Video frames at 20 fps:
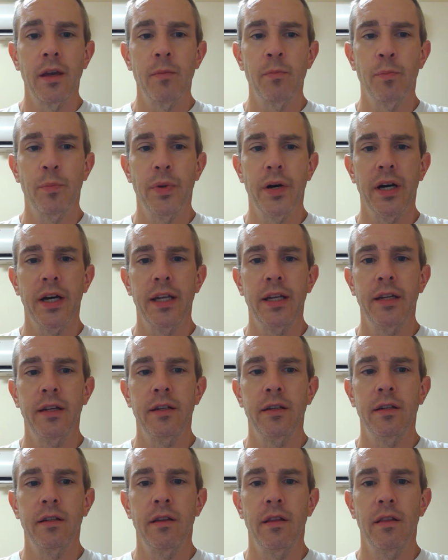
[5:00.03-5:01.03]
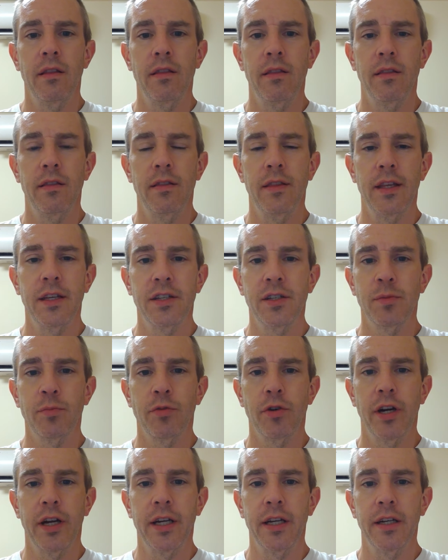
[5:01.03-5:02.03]
But this
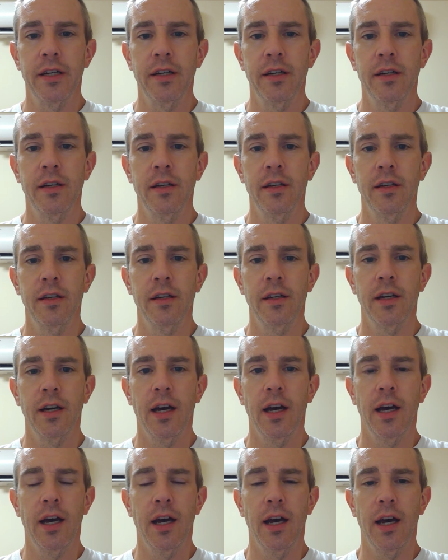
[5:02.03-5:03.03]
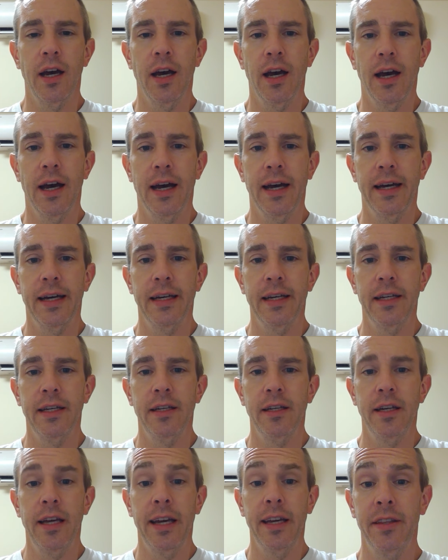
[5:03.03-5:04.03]
spring,
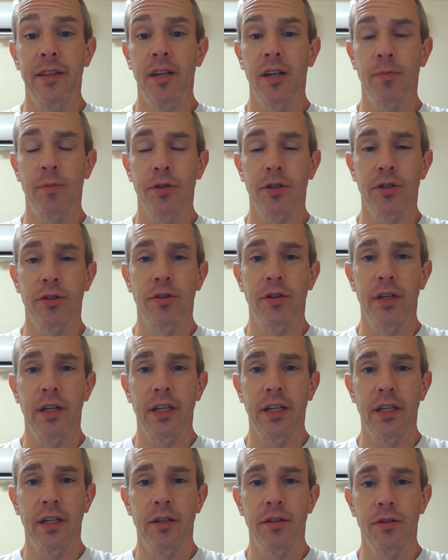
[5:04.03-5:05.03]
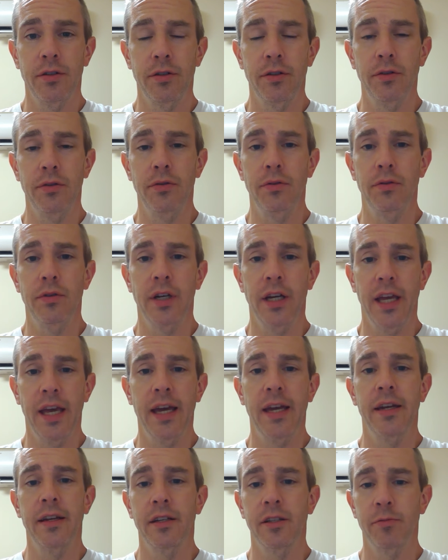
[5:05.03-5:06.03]
I the opportunity to,
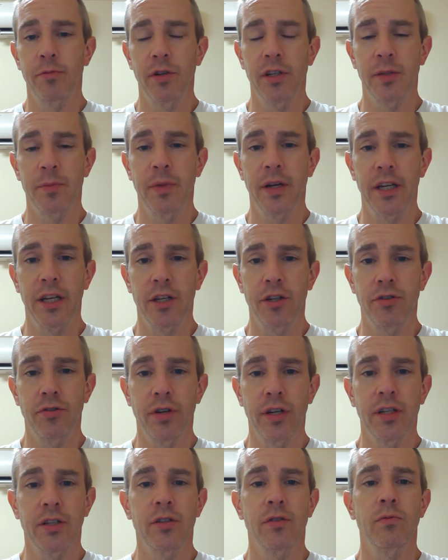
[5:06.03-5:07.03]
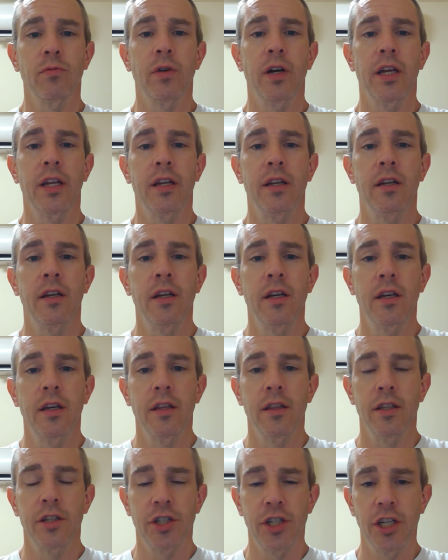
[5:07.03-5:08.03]
again, express my interest when
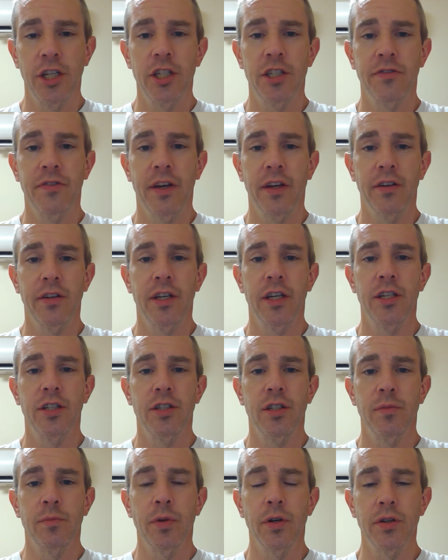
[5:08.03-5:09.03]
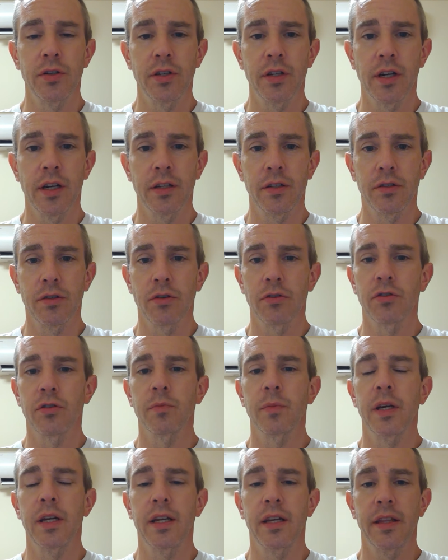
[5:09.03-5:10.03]
the Change Foundation posted on social
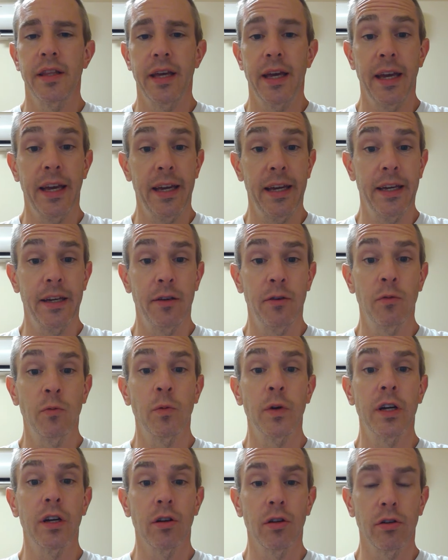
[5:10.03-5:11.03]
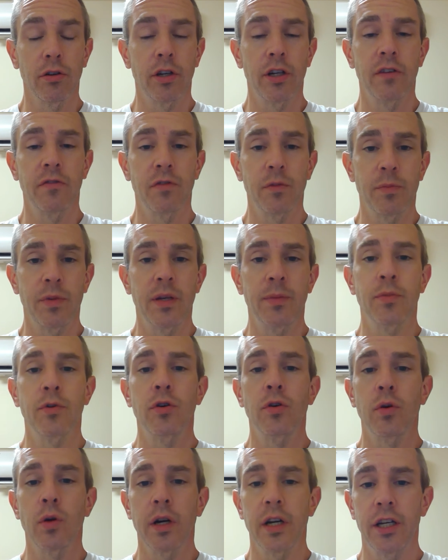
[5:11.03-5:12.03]
media that, hey, we are looking for people
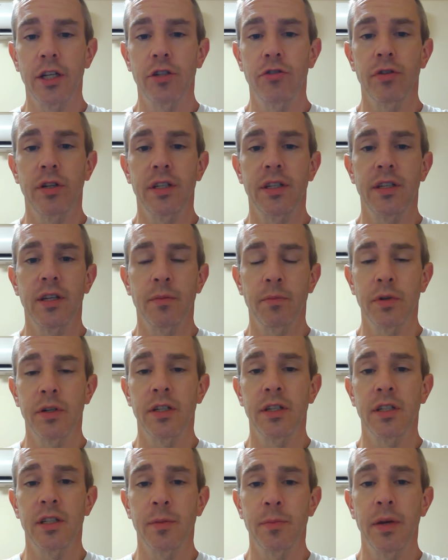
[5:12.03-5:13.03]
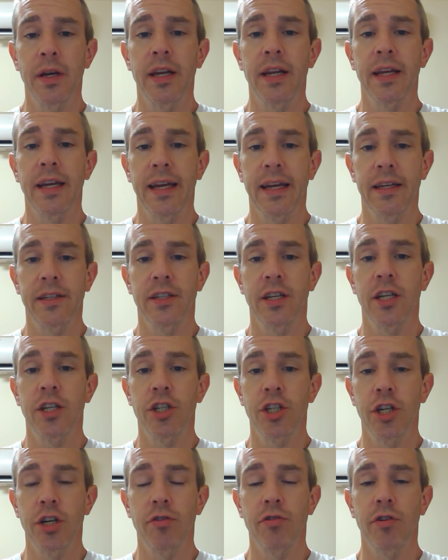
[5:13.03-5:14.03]
who are interested in participating as a
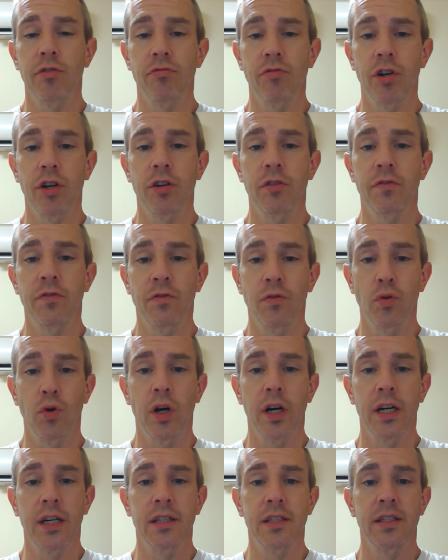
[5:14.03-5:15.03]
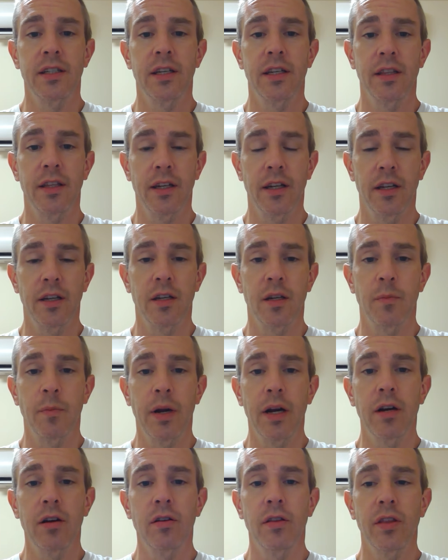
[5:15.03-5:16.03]
charity runner for us in the London
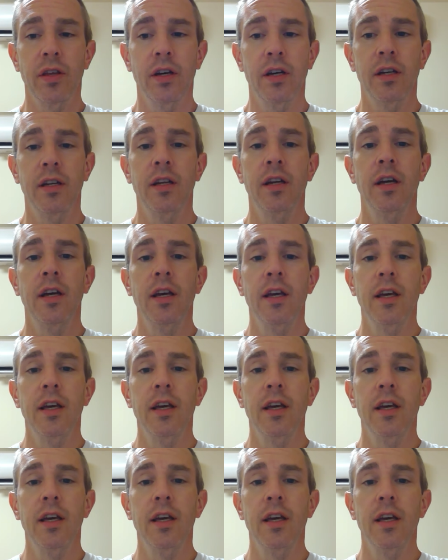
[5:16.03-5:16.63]
Marathon.